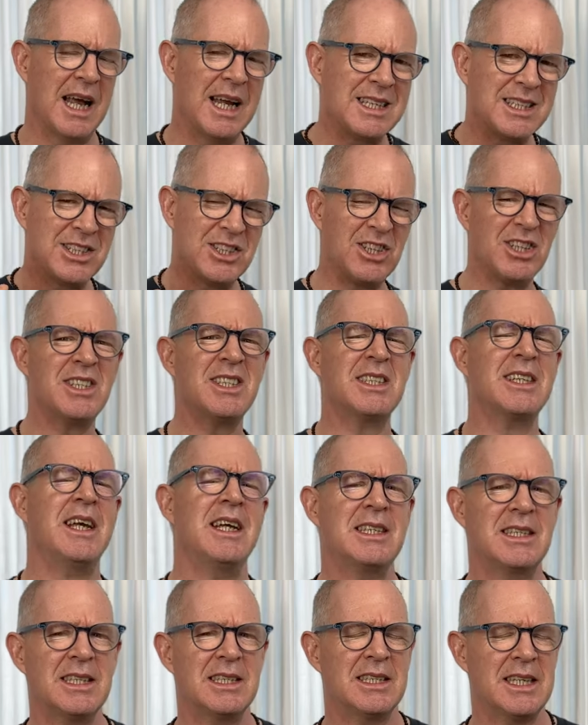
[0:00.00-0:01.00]
I'd just
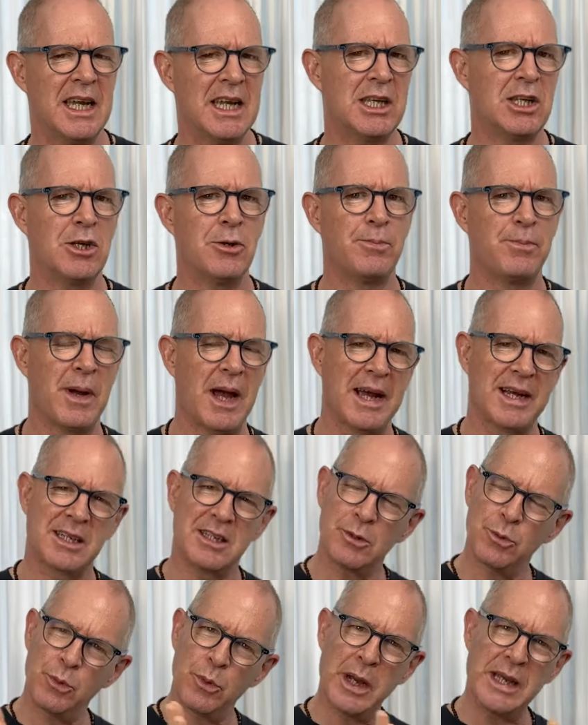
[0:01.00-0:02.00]
like to take you back
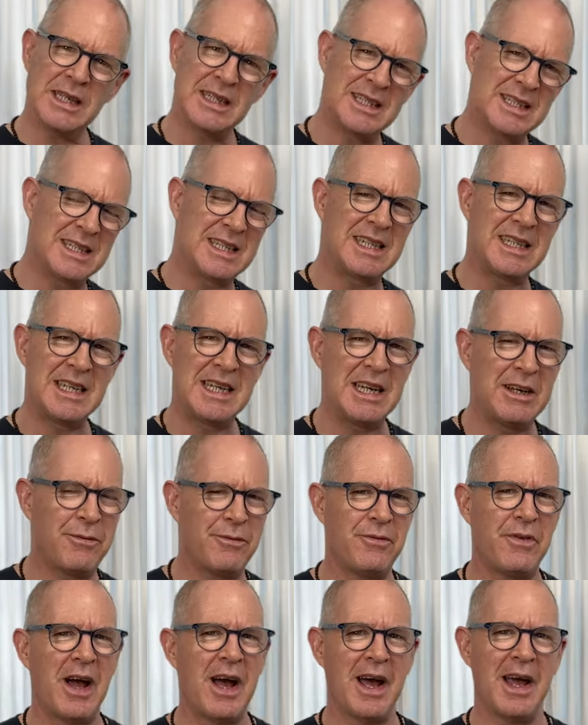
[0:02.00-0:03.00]

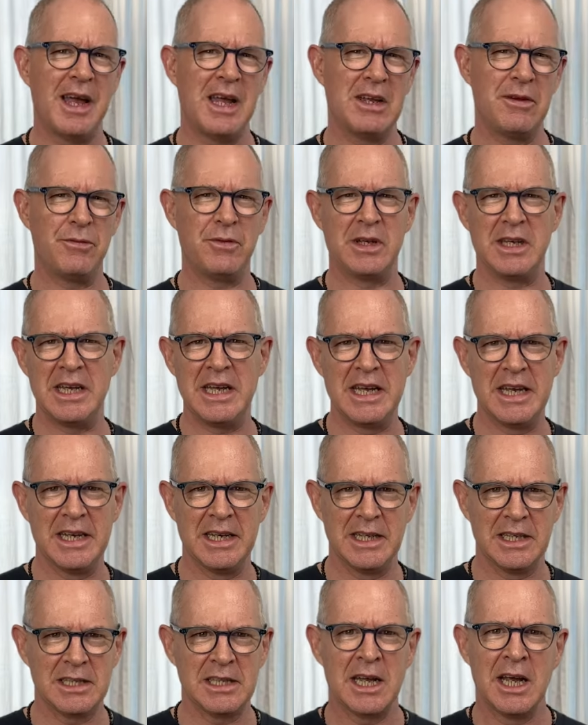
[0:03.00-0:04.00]
25
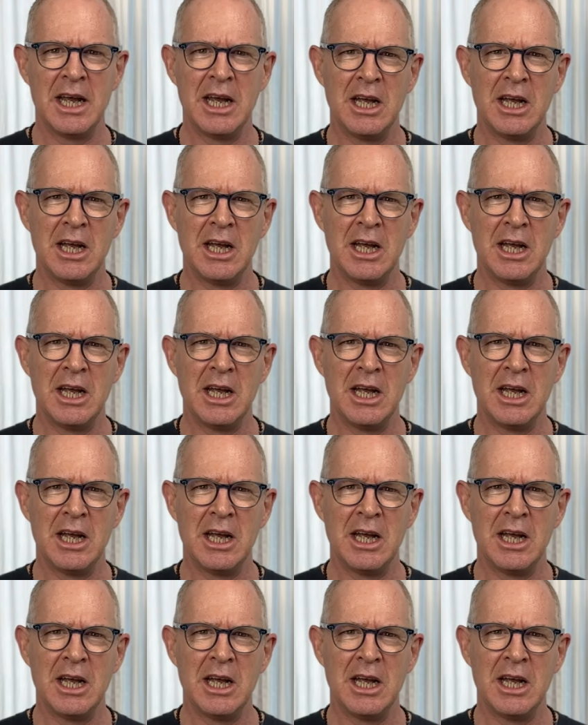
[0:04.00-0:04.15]
years